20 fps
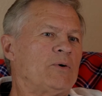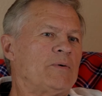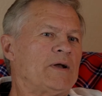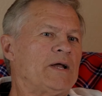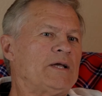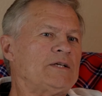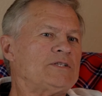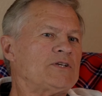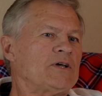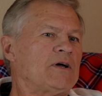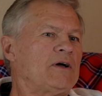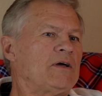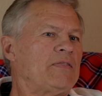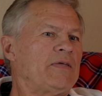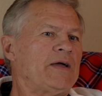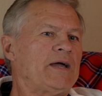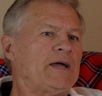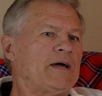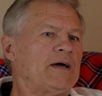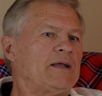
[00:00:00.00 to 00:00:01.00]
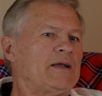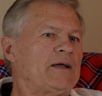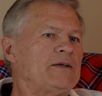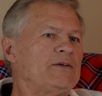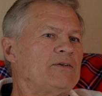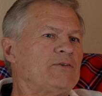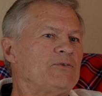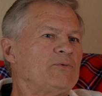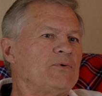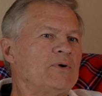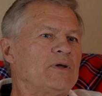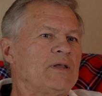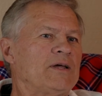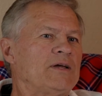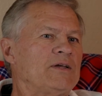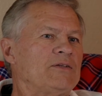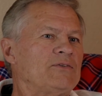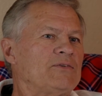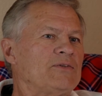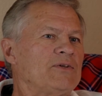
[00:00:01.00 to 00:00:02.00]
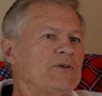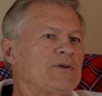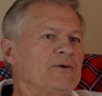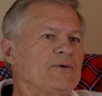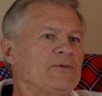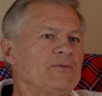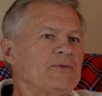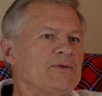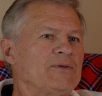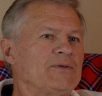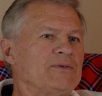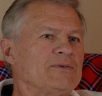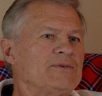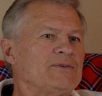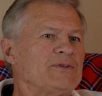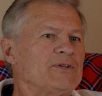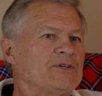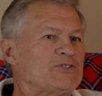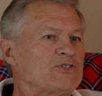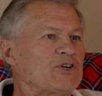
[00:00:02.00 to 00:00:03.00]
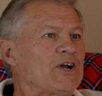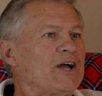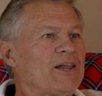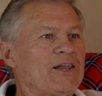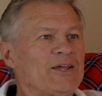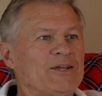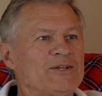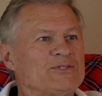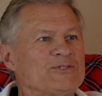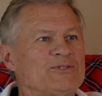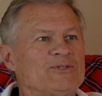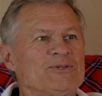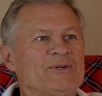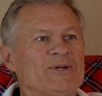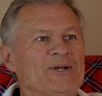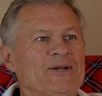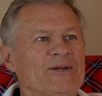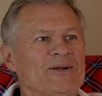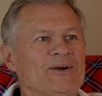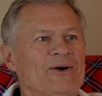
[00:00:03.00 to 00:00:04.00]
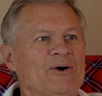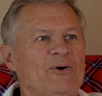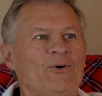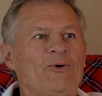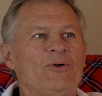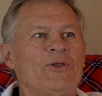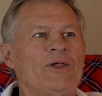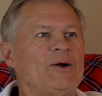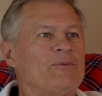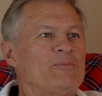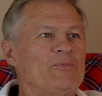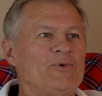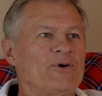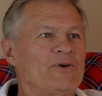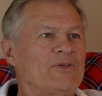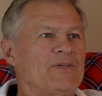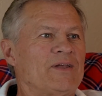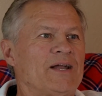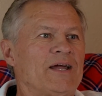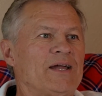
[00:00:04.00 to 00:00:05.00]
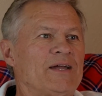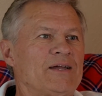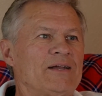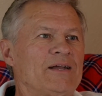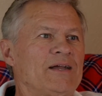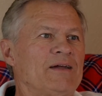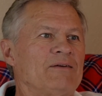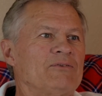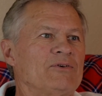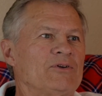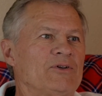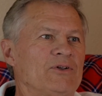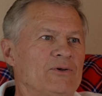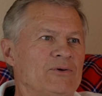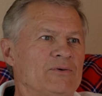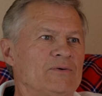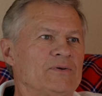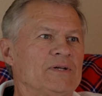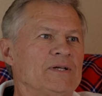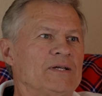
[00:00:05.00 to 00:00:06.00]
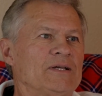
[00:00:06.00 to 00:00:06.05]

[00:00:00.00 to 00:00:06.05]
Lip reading: when I saw that, I just realized, you know, Tashali's doing a whole lot more than I could ever do.